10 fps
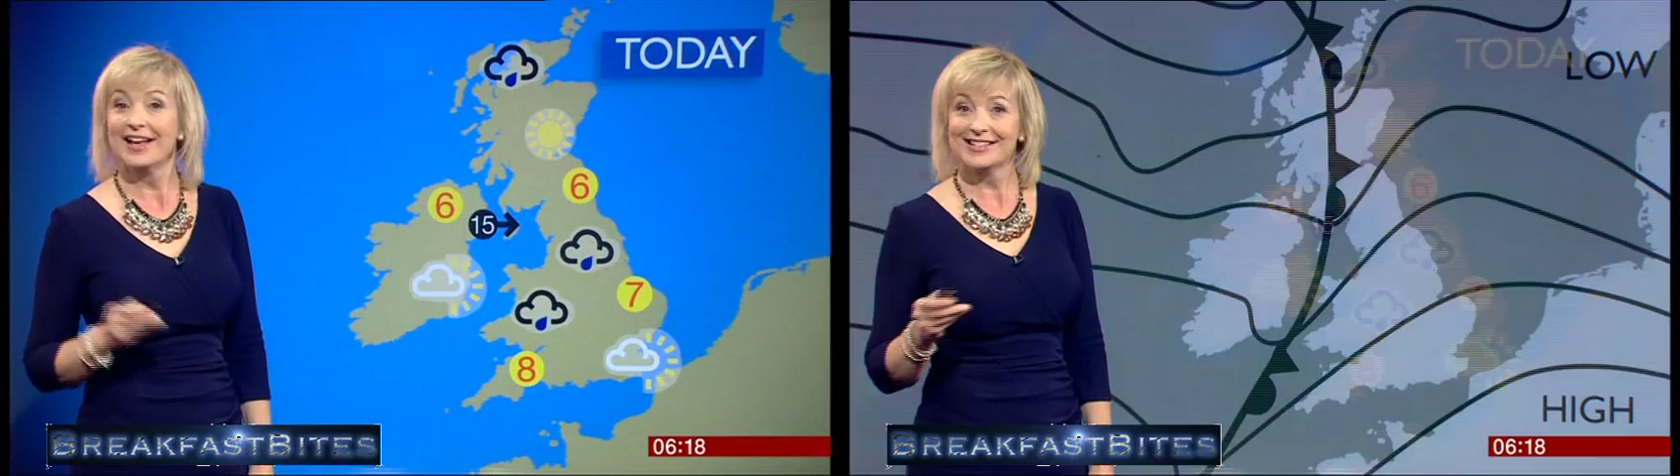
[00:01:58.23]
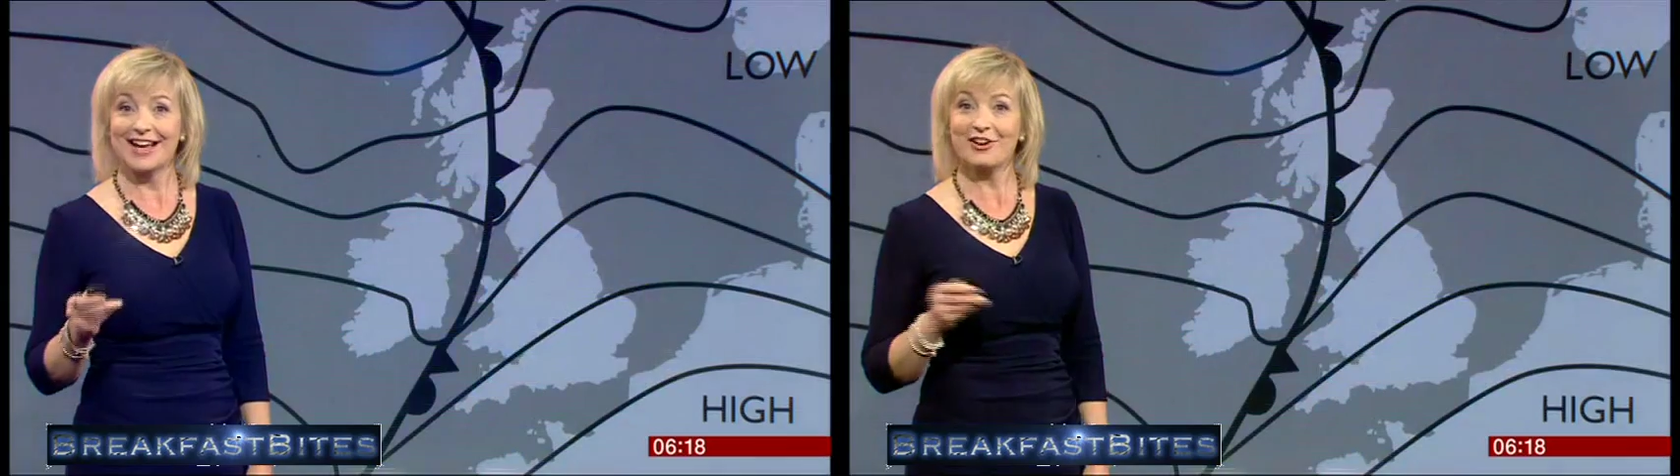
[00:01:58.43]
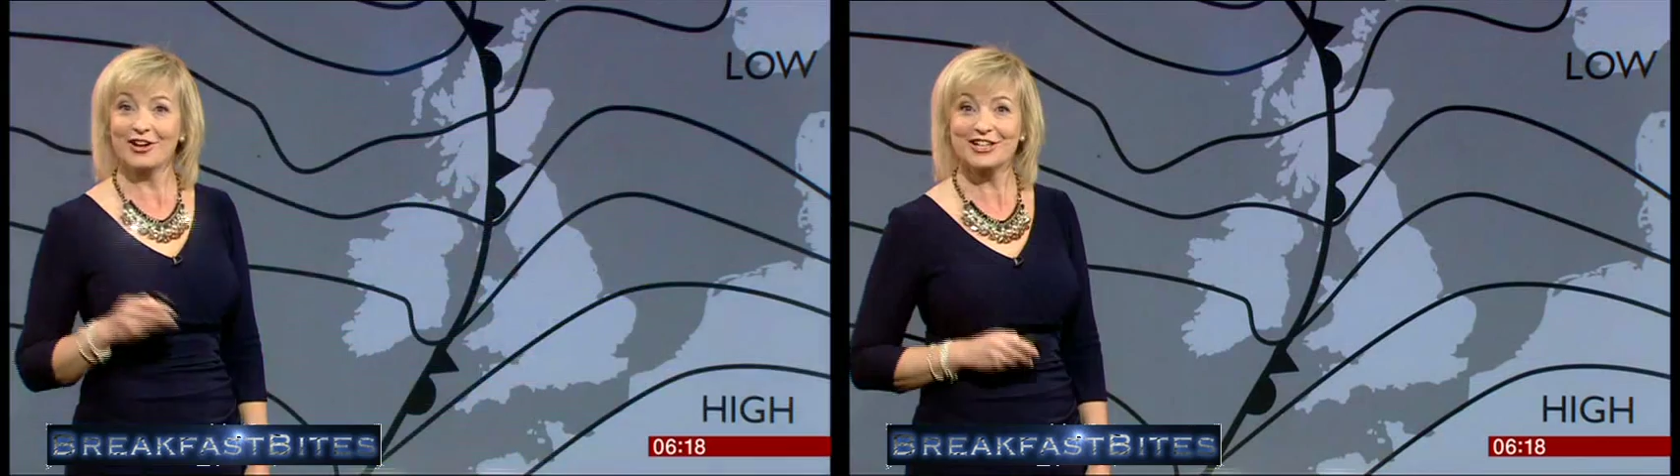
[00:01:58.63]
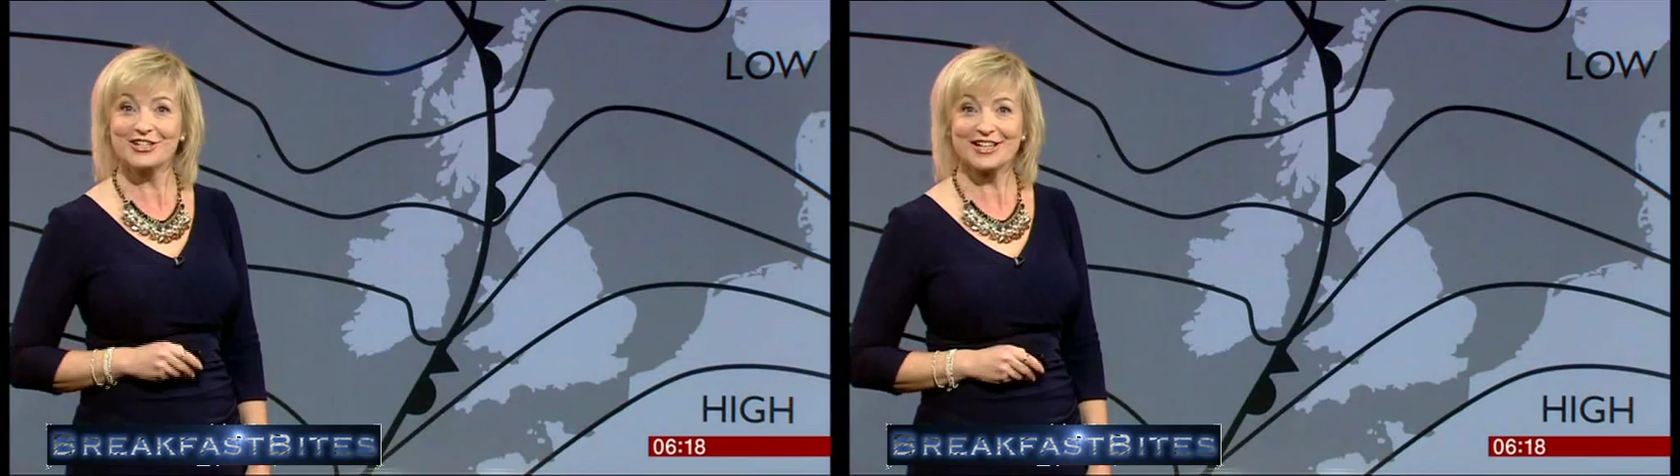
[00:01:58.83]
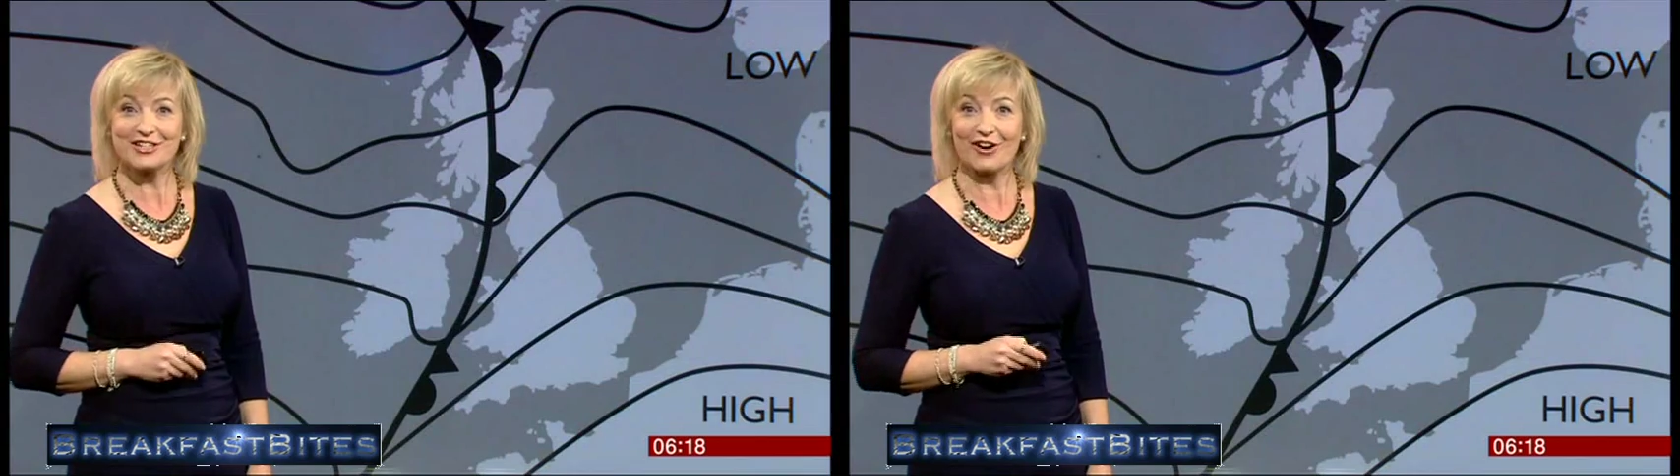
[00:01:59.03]

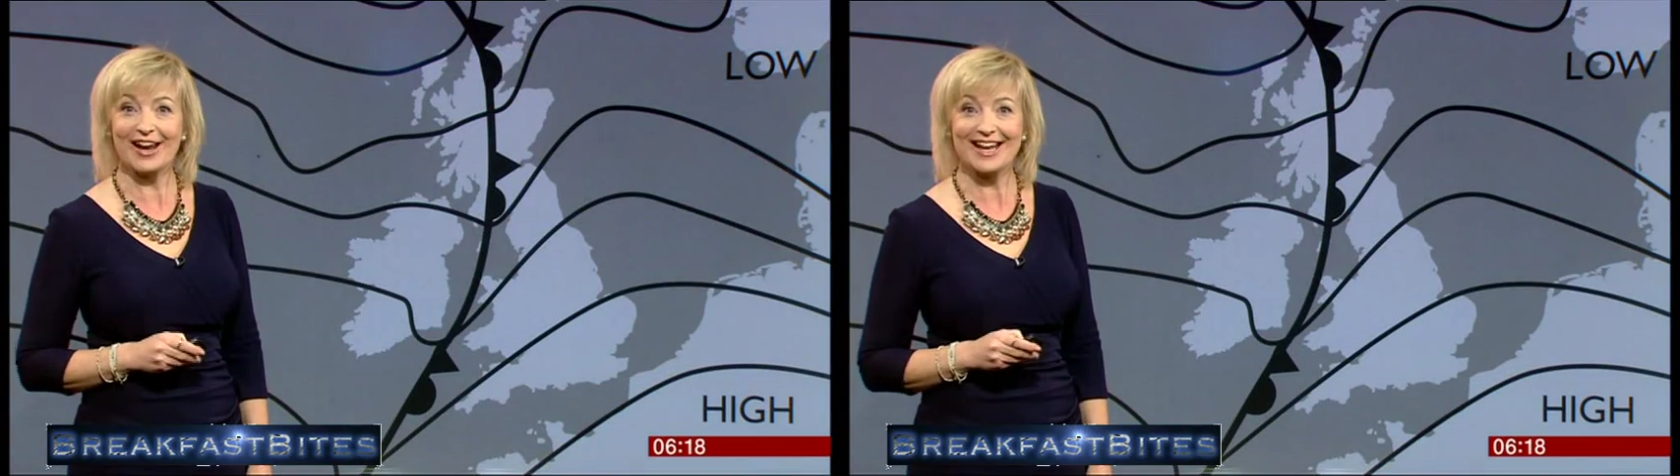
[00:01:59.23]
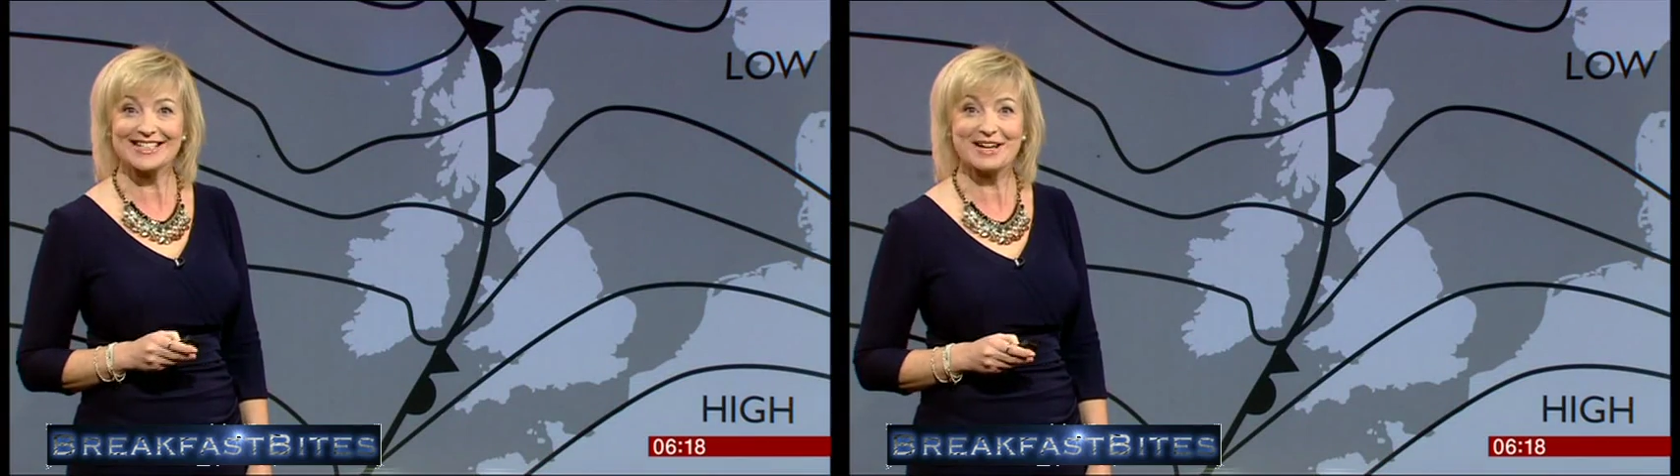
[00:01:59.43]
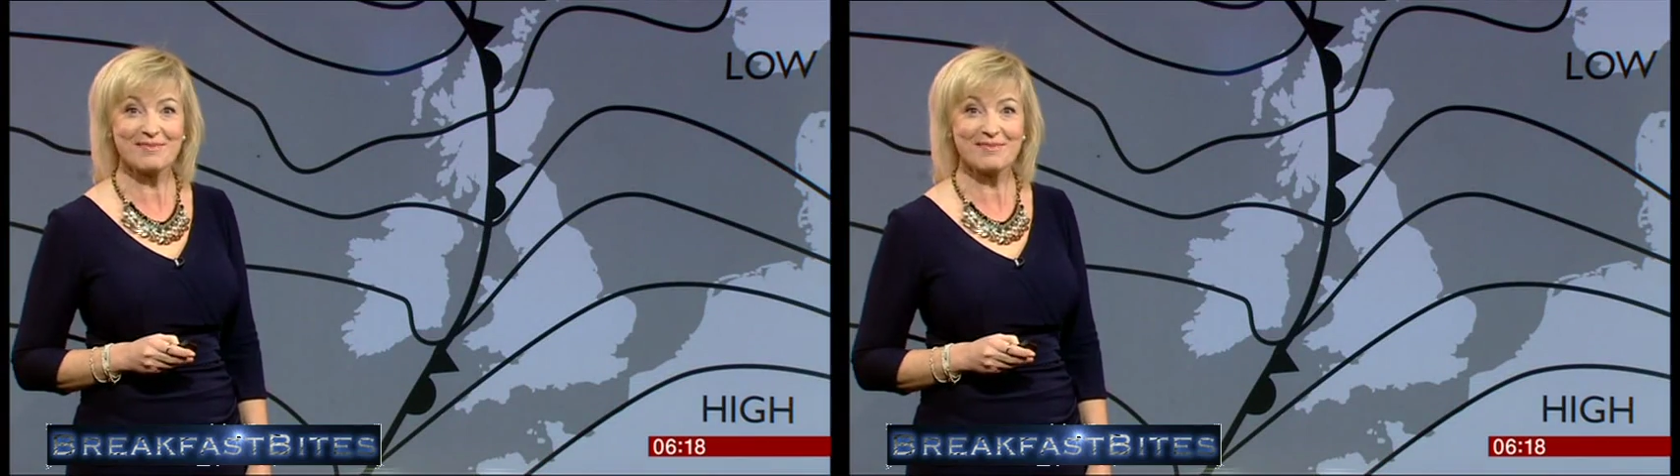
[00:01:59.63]
Technology is great, isn't it?